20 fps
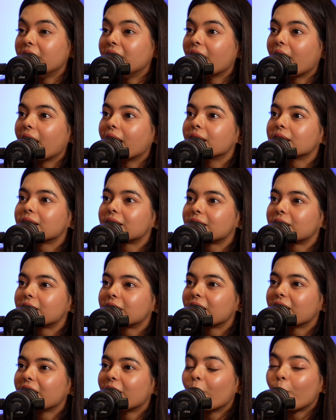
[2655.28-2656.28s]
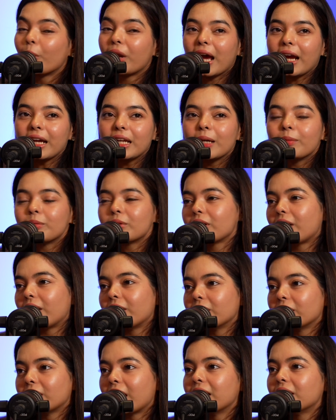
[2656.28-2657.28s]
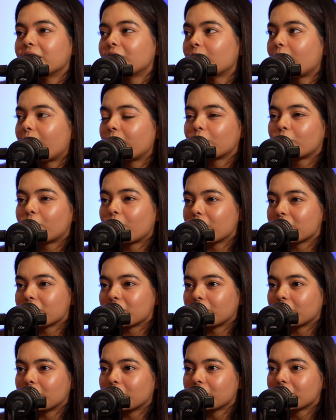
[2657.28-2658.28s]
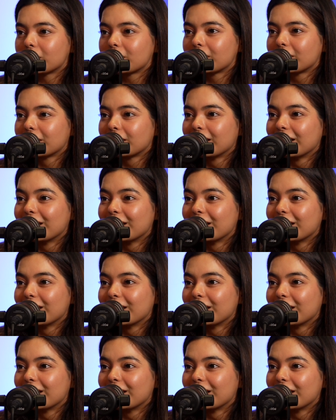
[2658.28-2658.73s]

Yes. When I came to London, I didn't know how to cross the roads.